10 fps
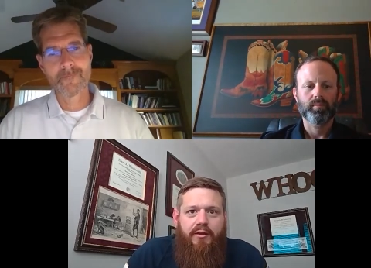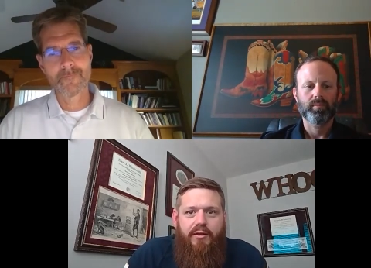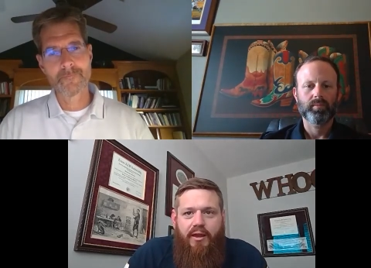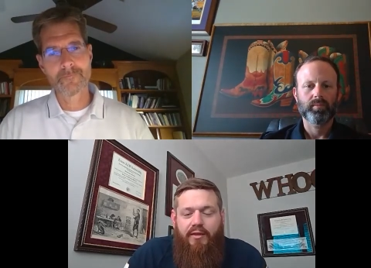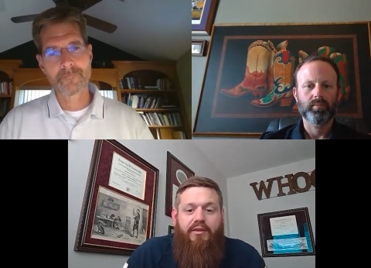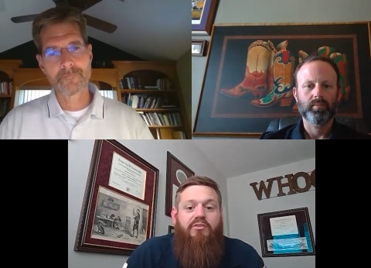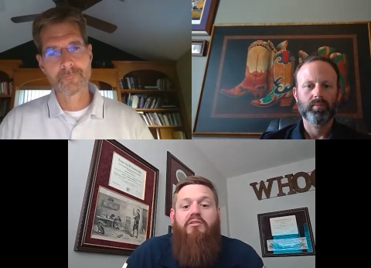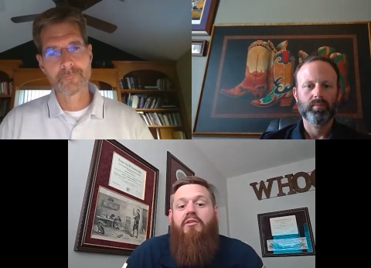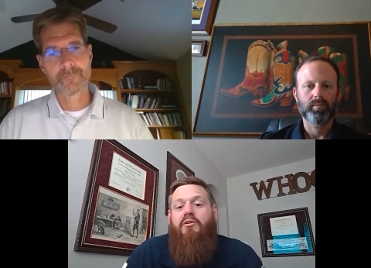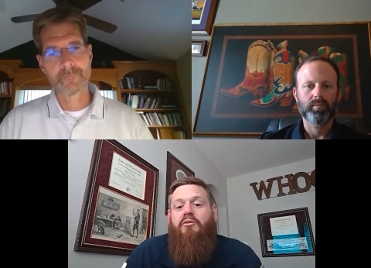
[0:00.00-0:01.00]
Speaker 1: can't they just
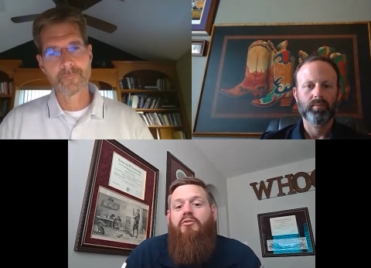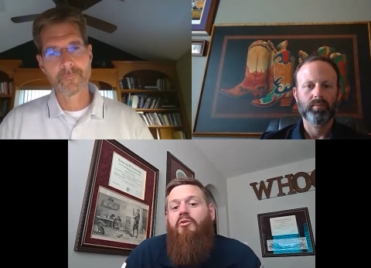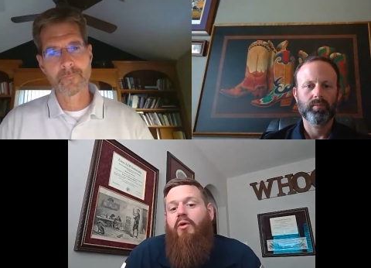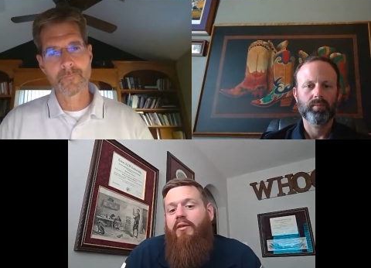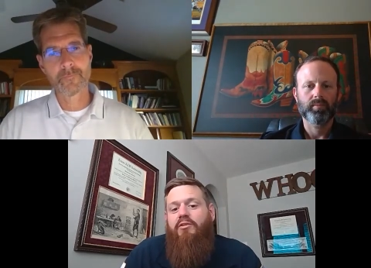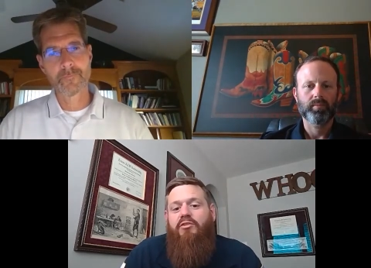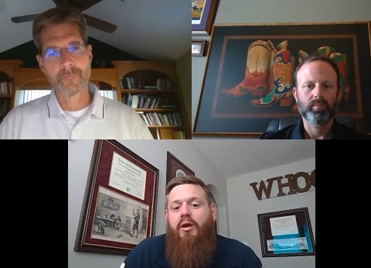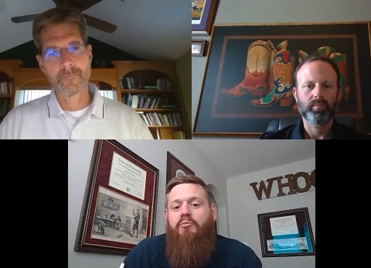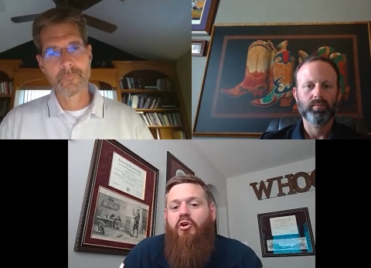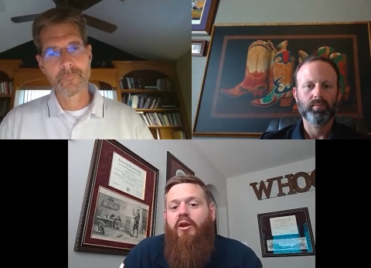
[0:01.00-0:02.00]
learn through on-the-job
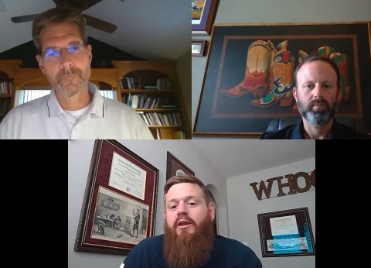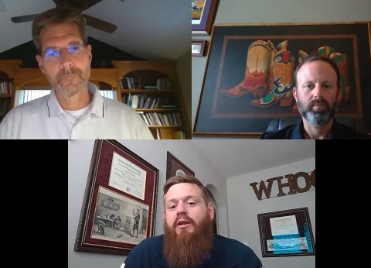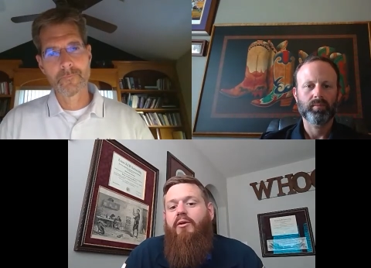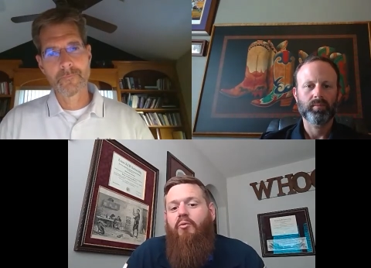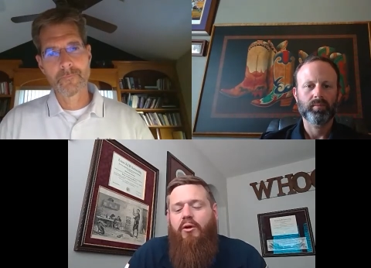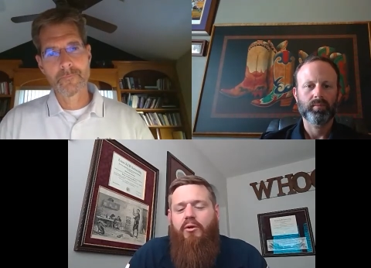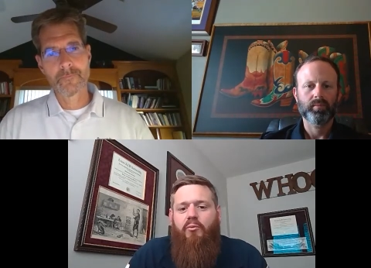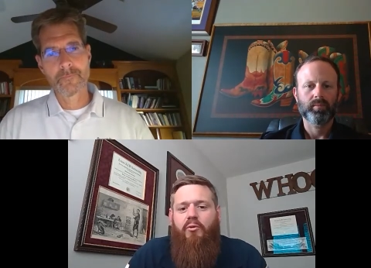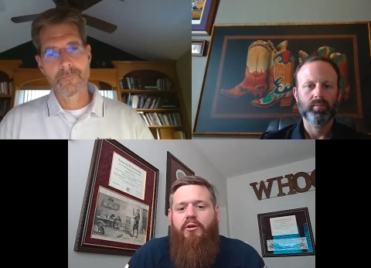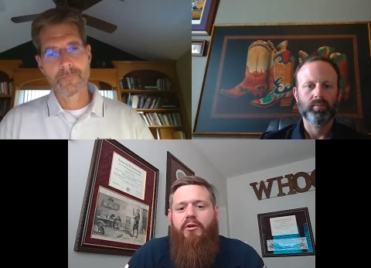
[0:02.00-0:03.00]
training? What
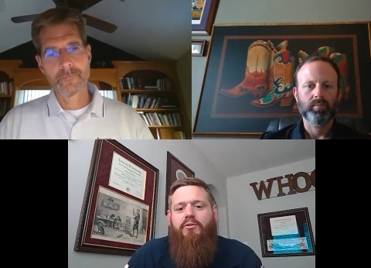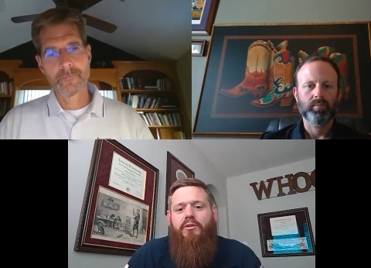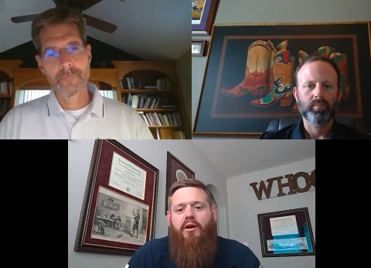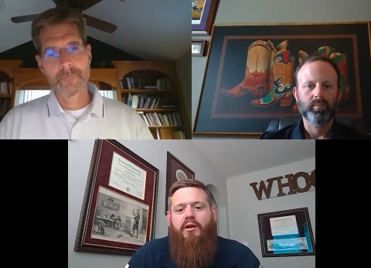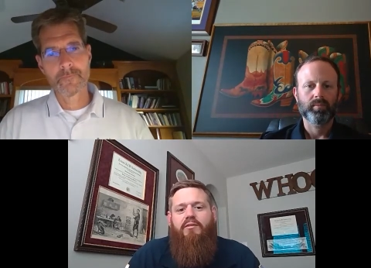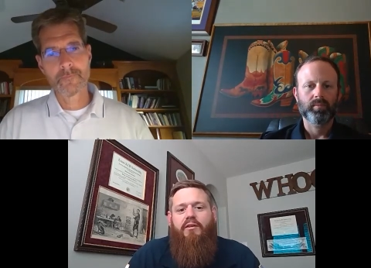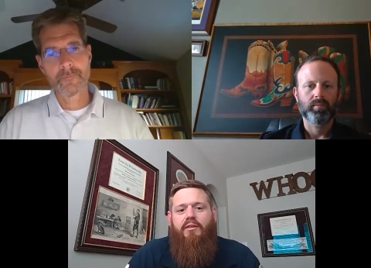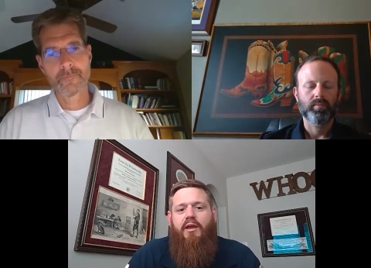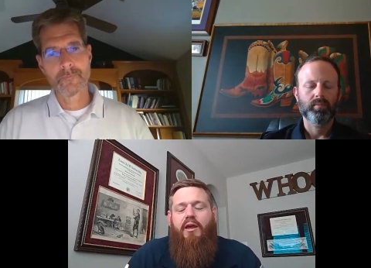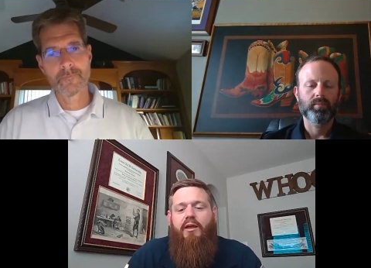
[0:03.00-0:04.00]
What are your thoughts on
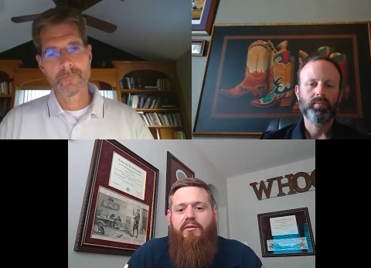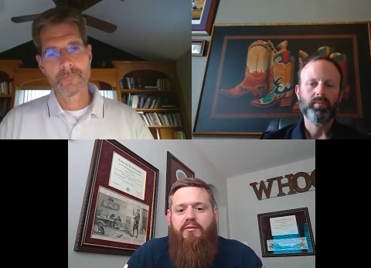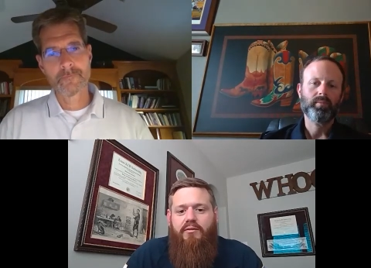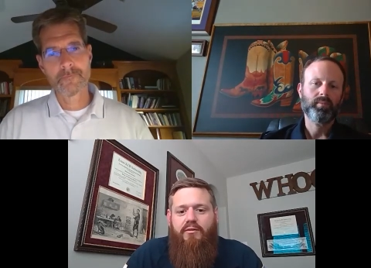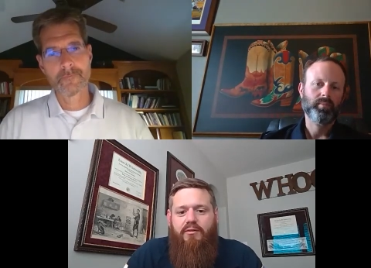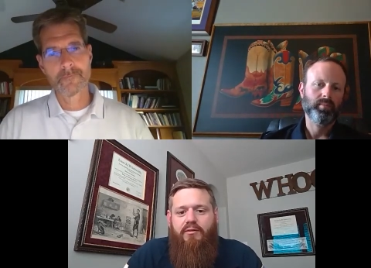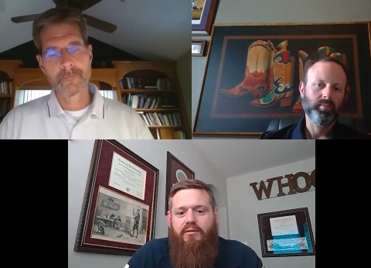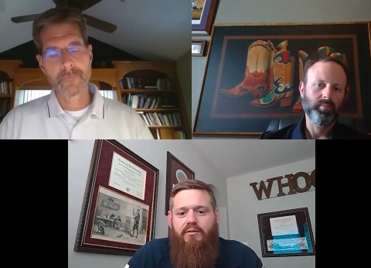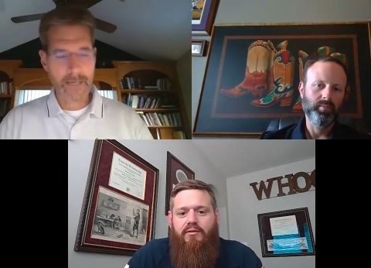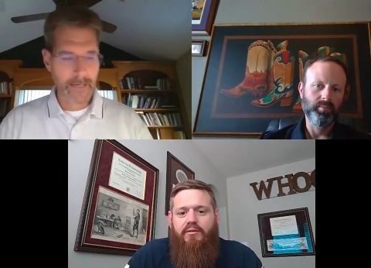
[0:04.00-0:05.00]
that?
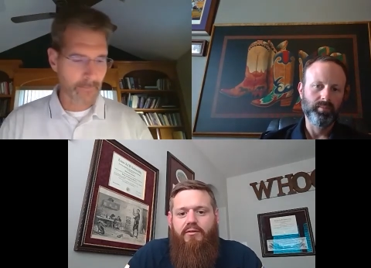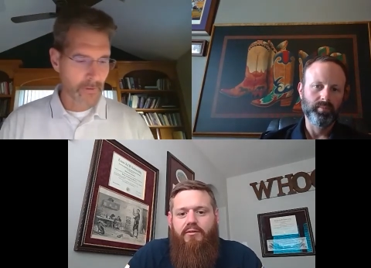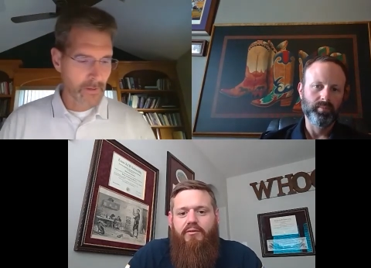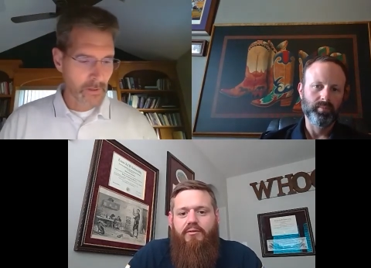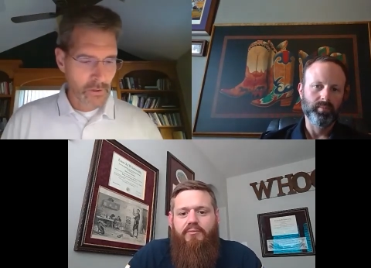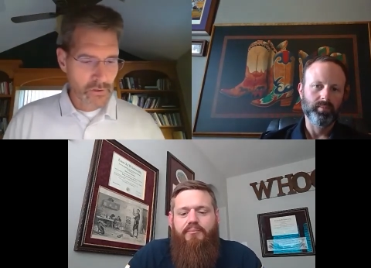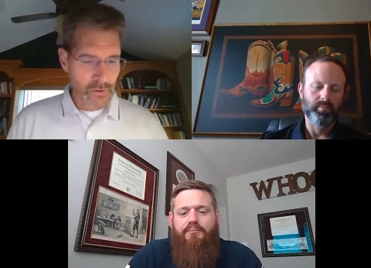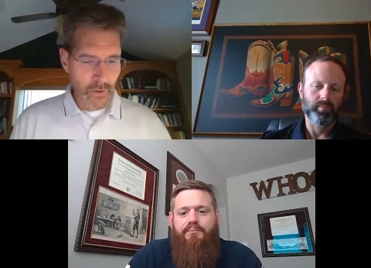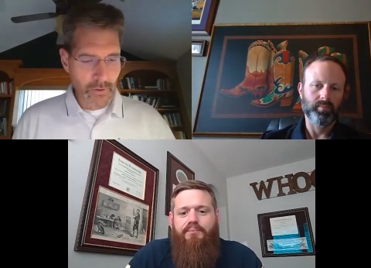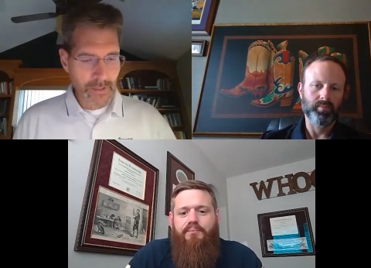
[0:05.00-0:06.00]
Speaker 2: Yeah,
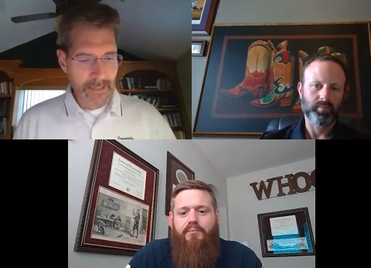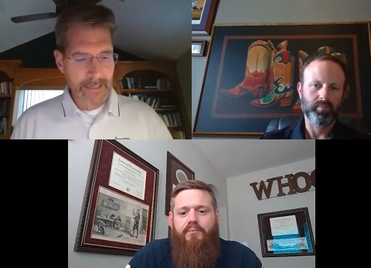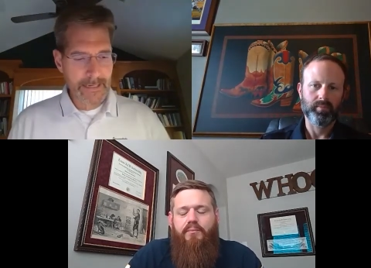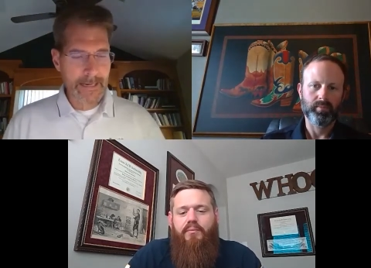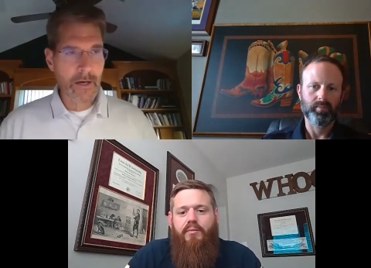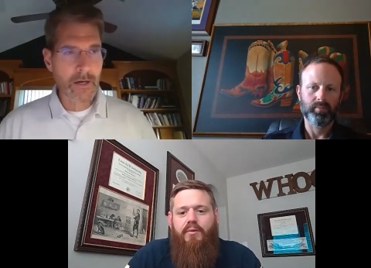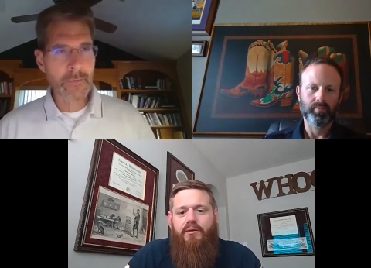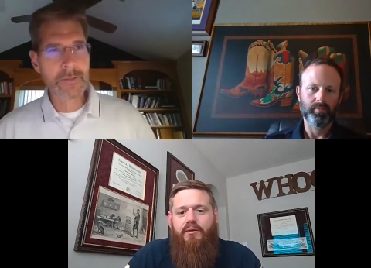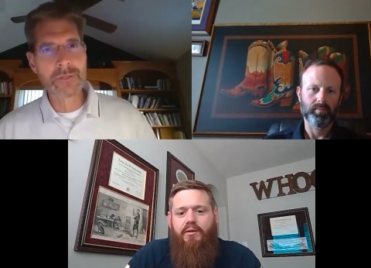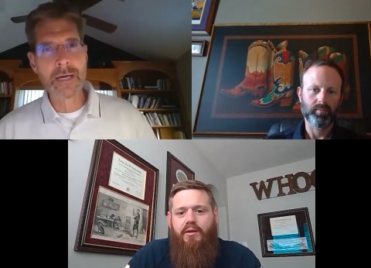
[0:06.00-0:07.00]
so
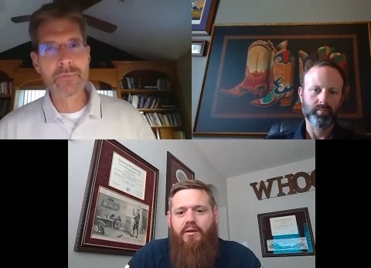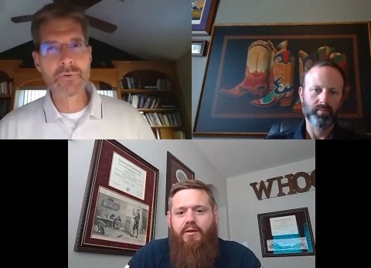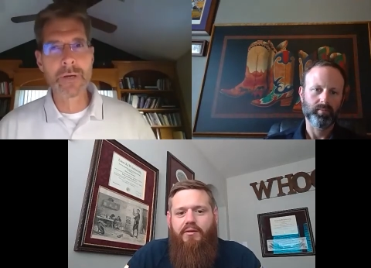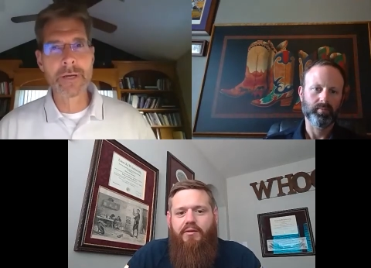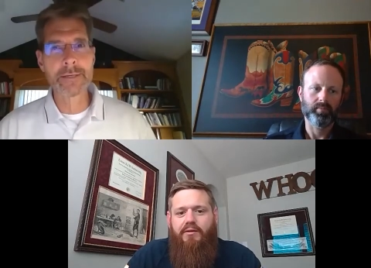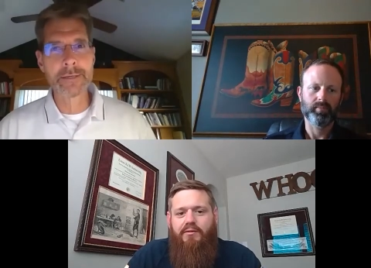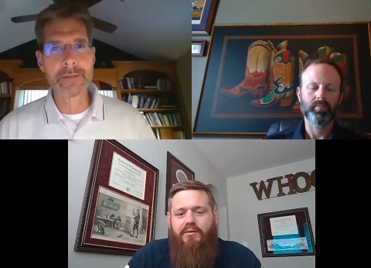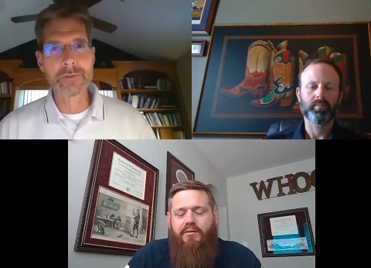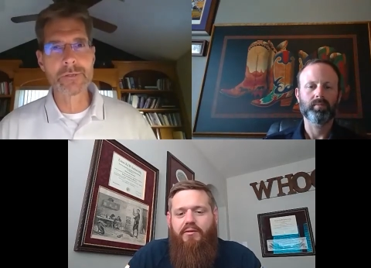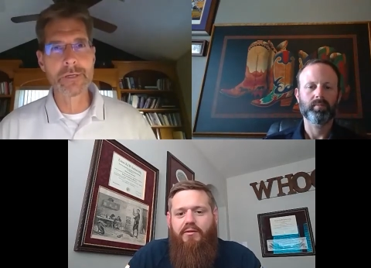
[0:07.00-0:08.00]
on-the-job training
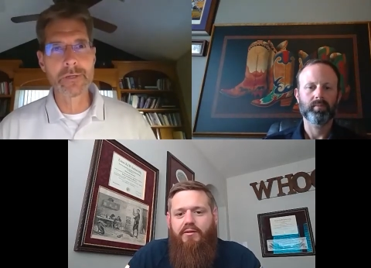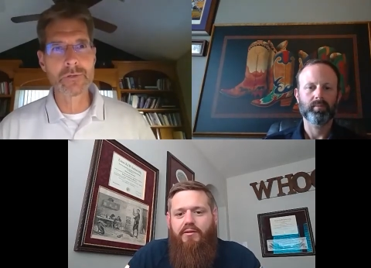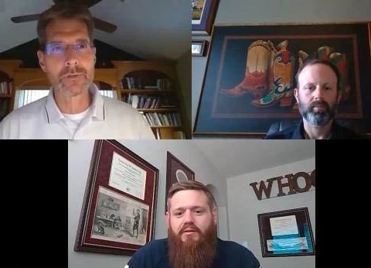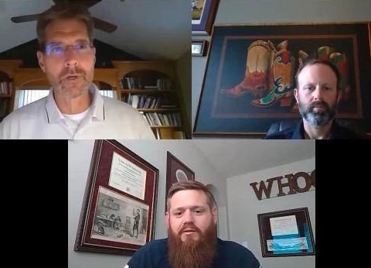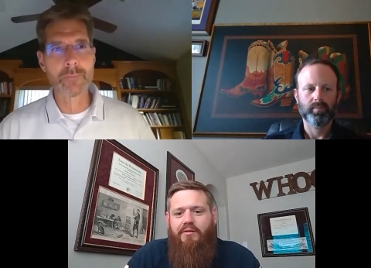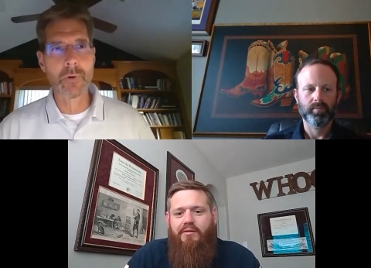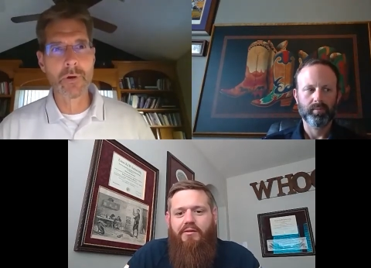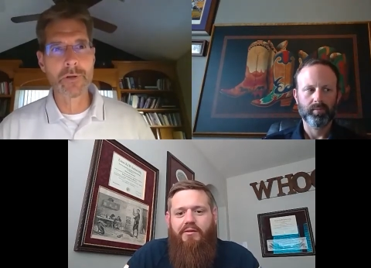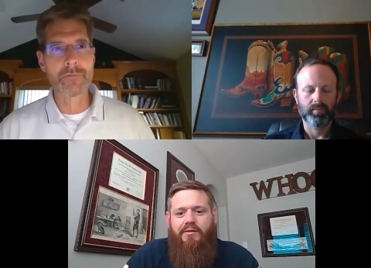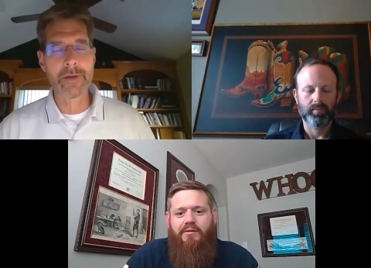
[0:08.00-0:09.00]
is is a part
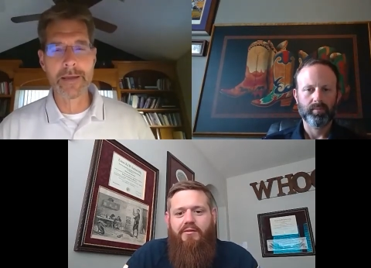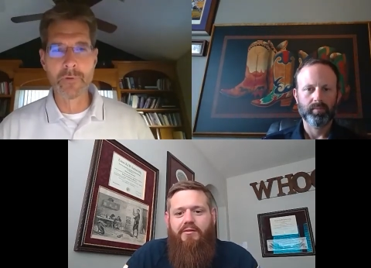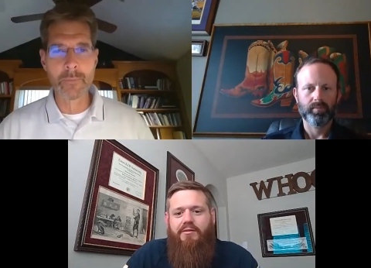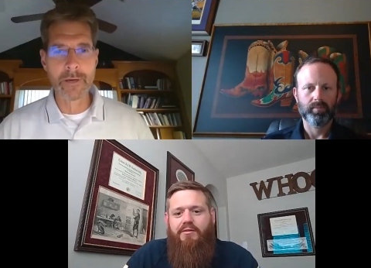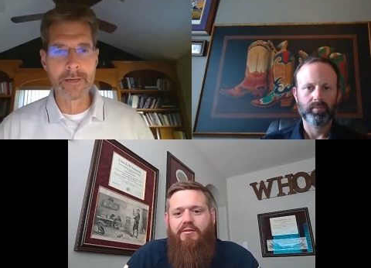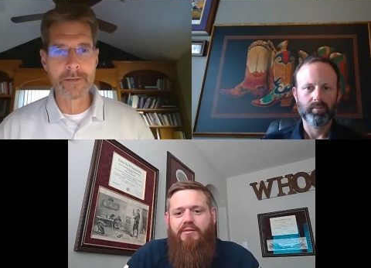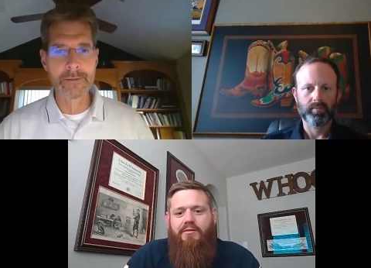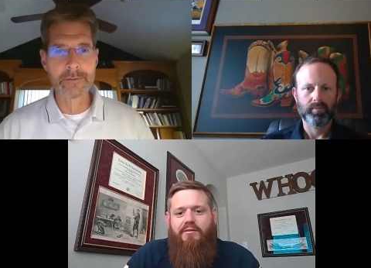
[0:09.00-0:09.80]
of everybody